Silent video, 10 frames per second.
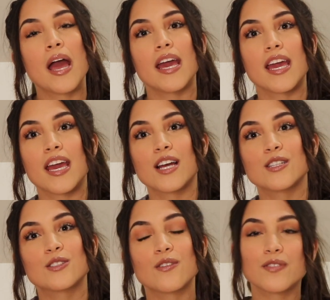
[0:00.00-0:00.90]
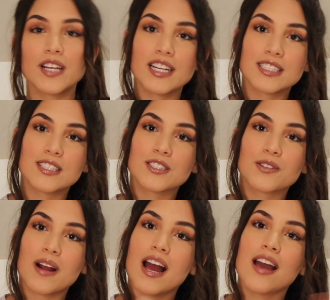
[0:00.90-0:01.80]
and don't forget to
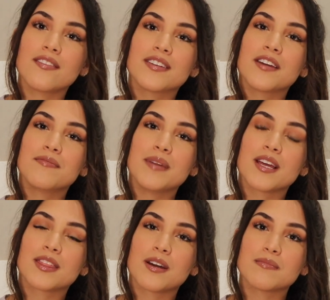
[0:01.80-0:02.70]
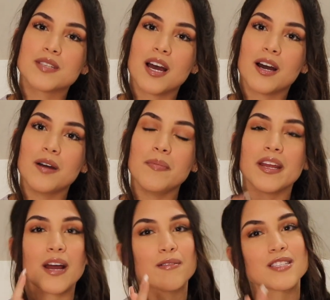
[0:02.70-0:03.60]
subscribe, give me a thumbs up,
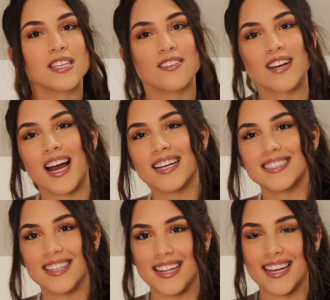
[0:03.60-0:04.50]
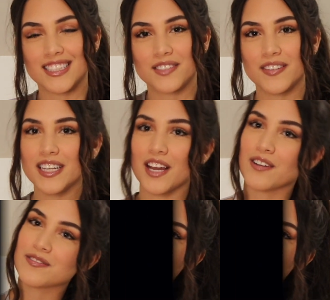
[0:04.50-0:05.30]
and I will see you guys in the next video.